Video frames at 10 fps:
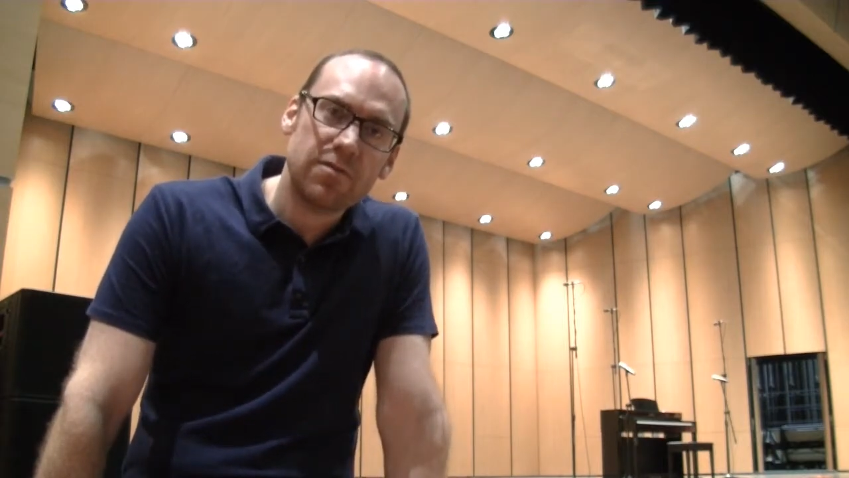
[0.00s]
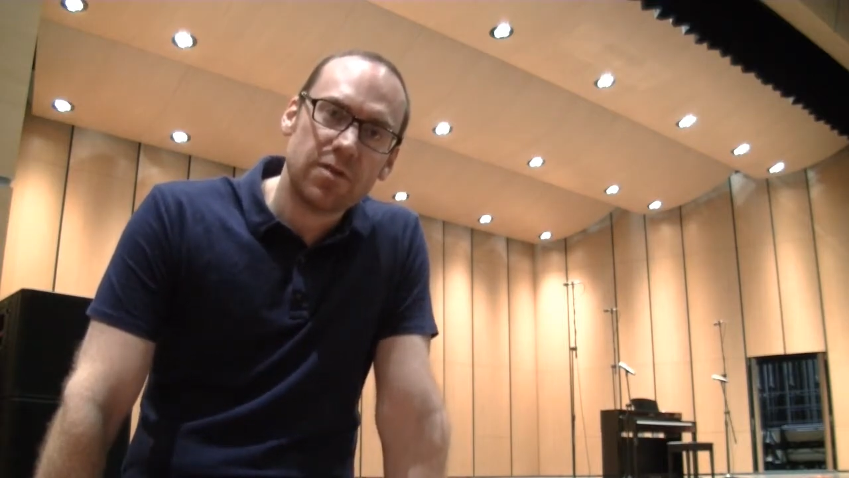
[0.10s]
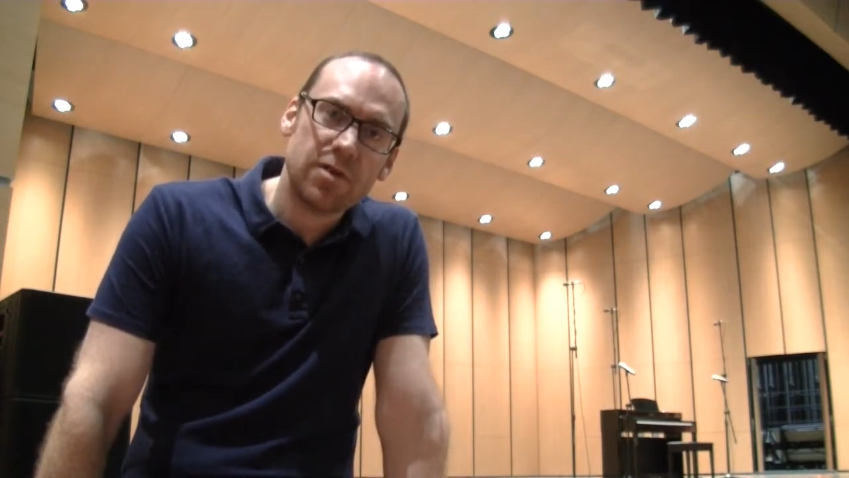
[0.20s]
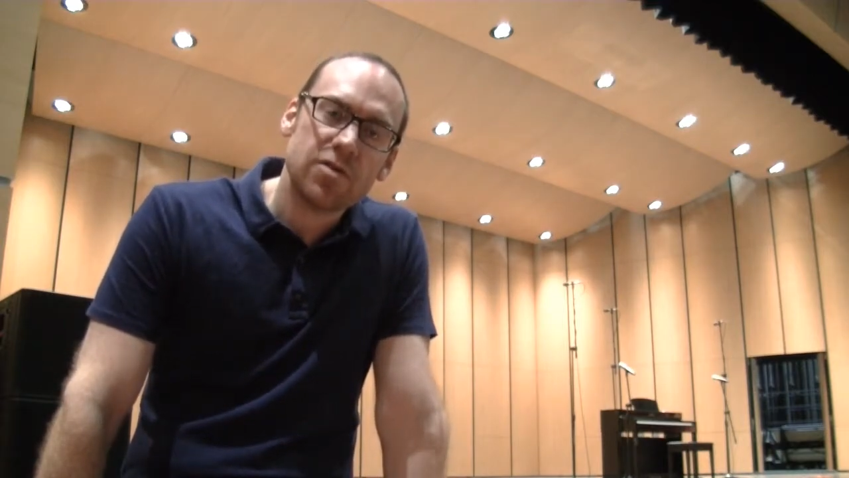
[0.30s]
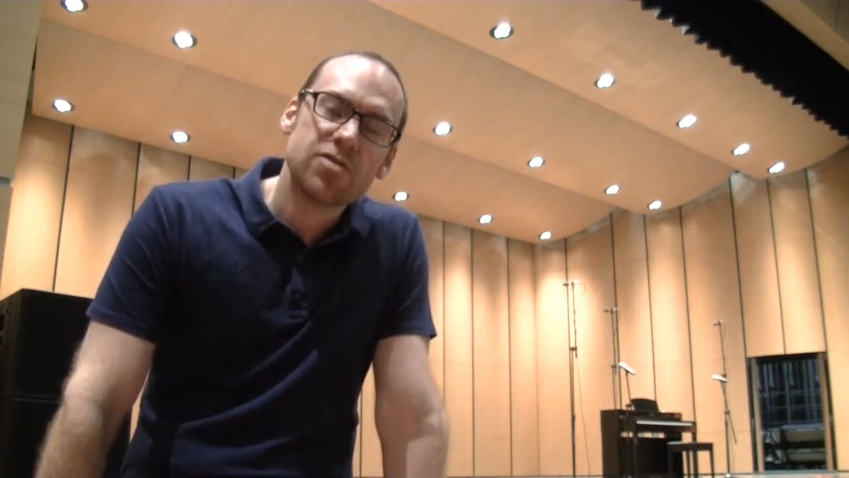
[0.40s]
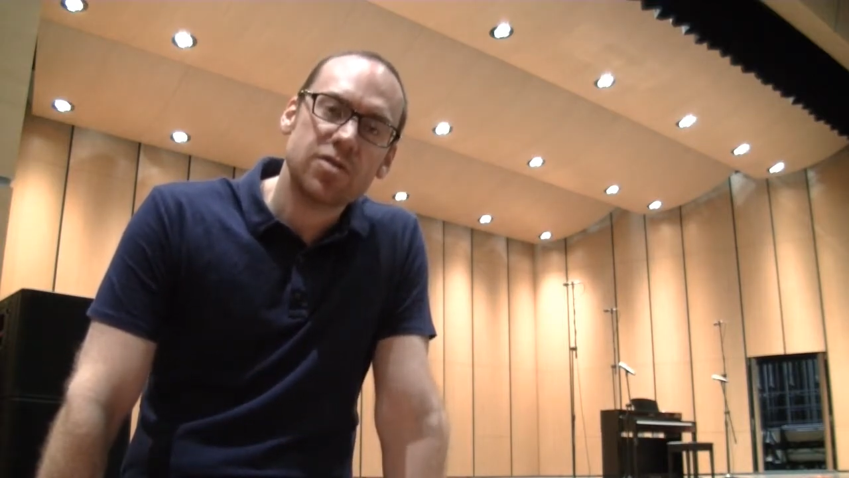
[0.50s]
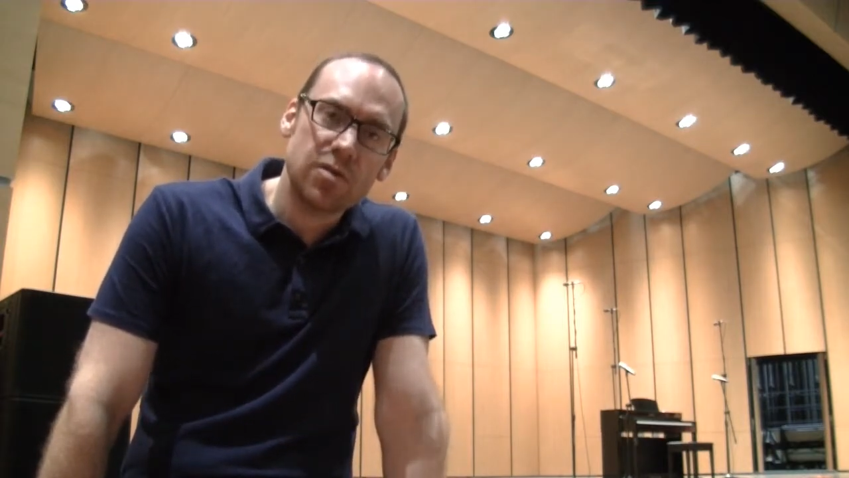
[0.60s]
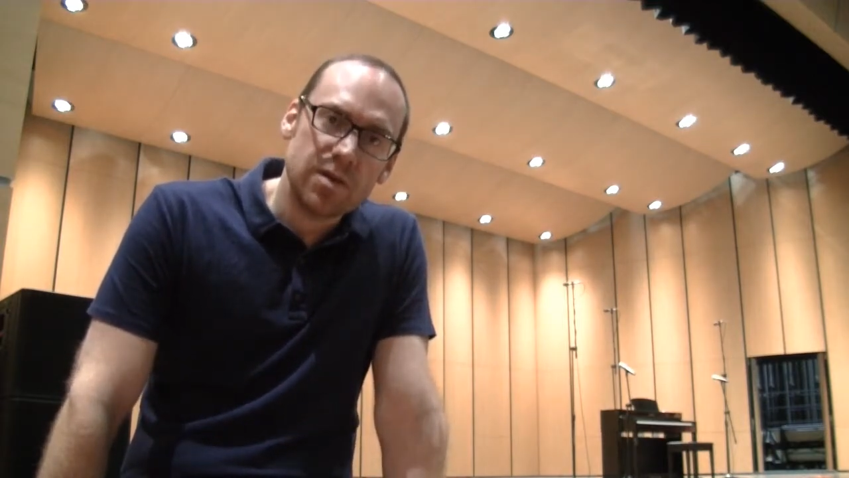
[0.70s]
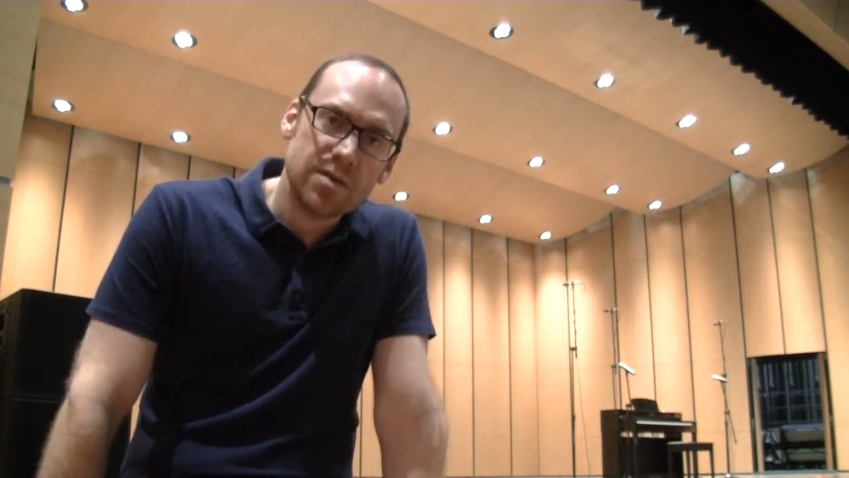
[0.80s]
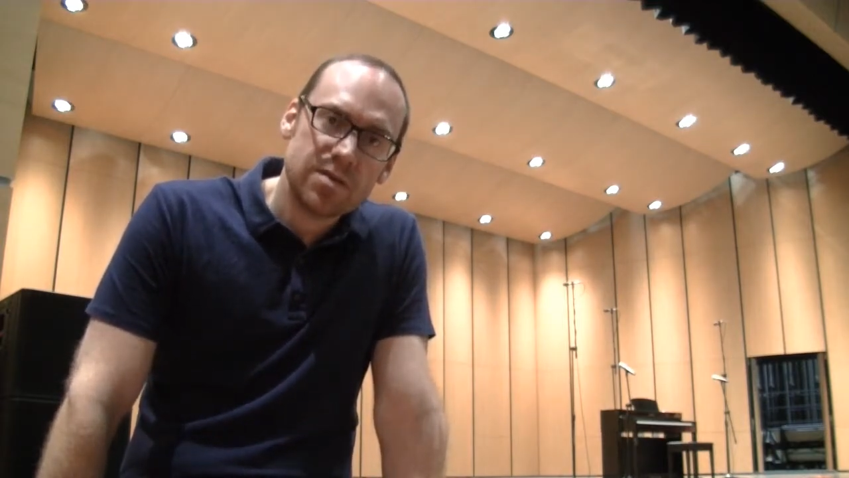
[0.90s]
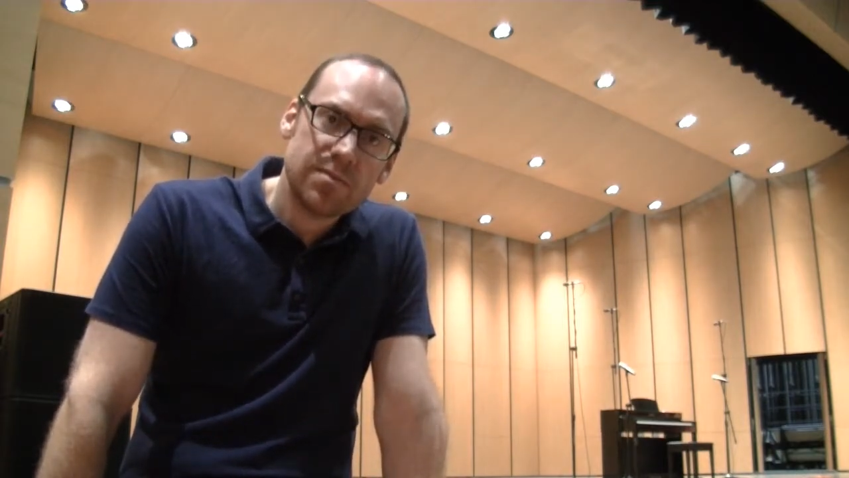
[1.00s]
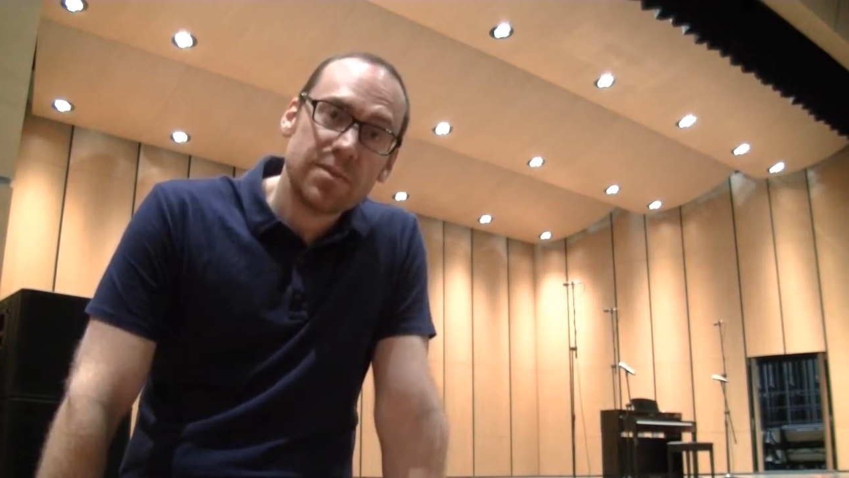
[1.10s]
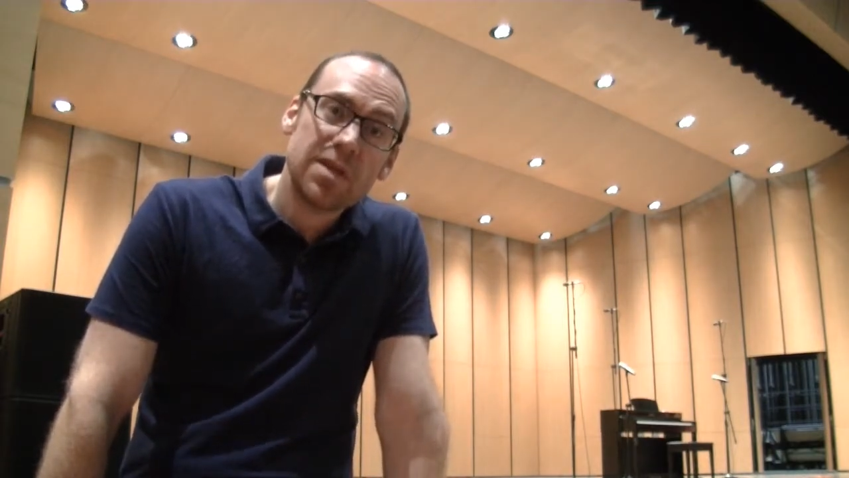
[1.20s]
for your students.